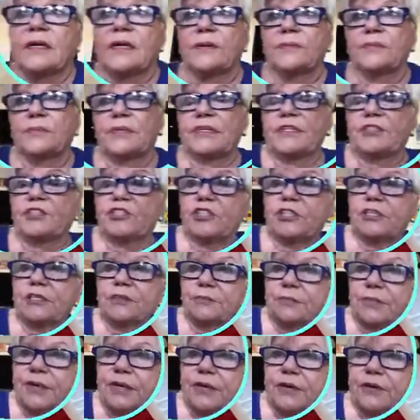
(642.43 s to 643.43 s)
Peachy
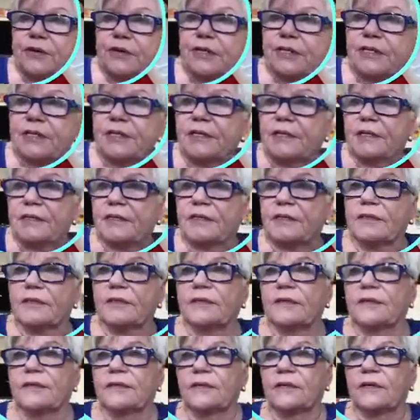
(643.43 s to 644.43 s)
and Perry,
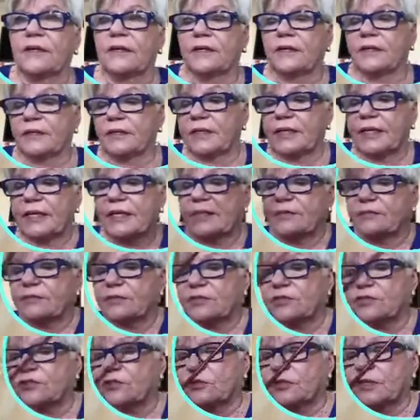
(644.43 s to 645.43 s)
and
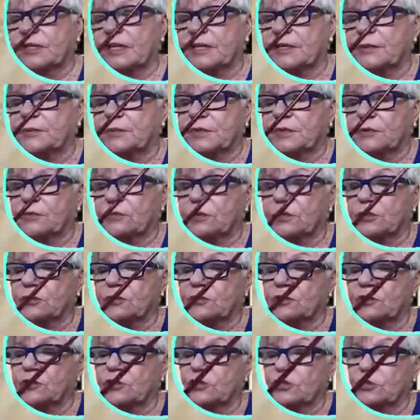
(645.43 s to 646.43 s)
it turned out to be a real
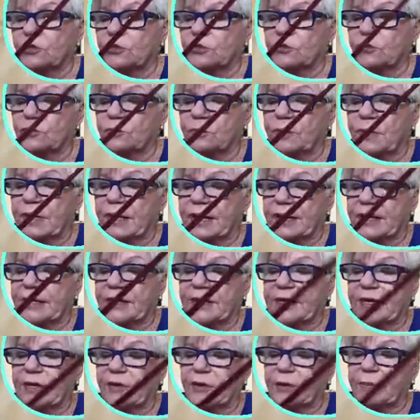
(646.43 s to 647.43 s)
cute bag,
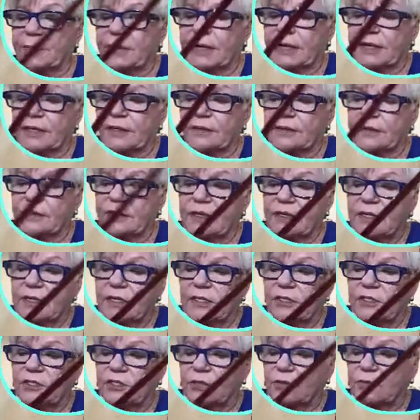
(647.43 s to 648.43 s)
carry bag.
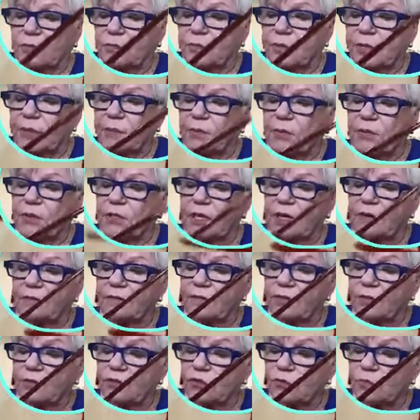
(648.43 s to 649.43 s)
So people love
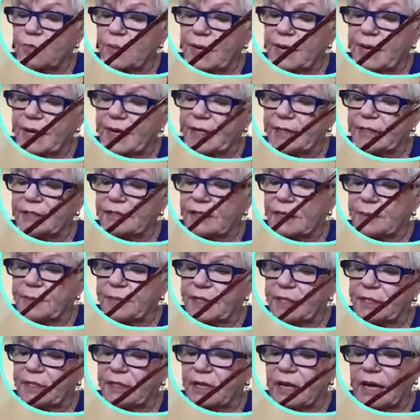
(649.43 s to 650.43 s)
those bags. I
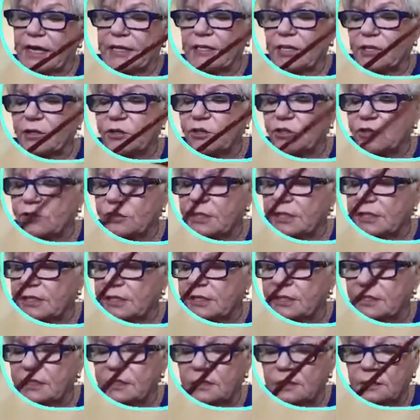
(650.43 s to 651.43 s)
mean, I know you can
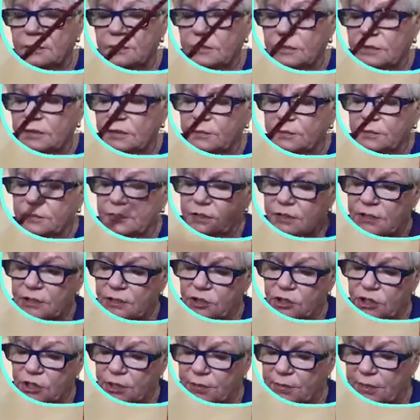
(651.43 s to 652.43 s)
get them at
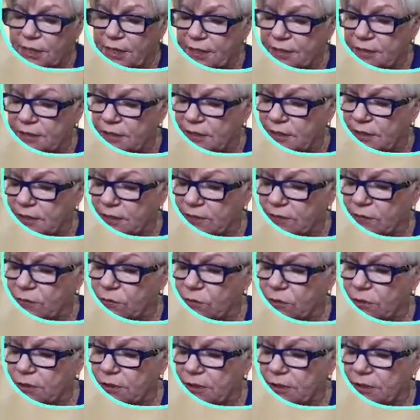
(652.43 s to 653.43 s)
TJ Maxx and
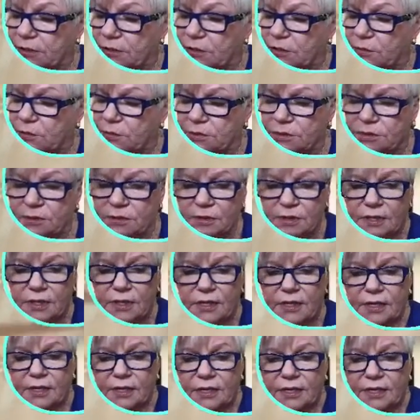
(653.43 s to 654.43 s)
everywhere else, but
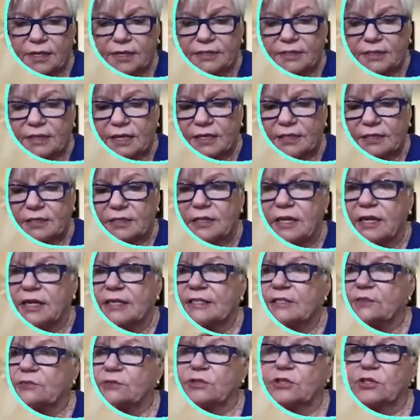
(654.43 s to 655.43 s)
it's kind of
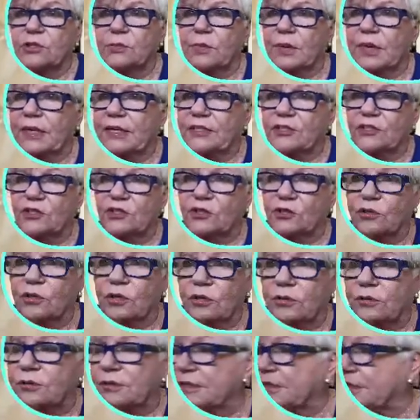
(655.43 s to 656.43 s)
nice when you paint your
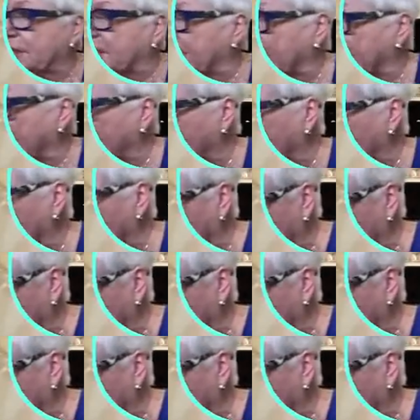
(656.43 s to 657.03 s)
own, isn't it?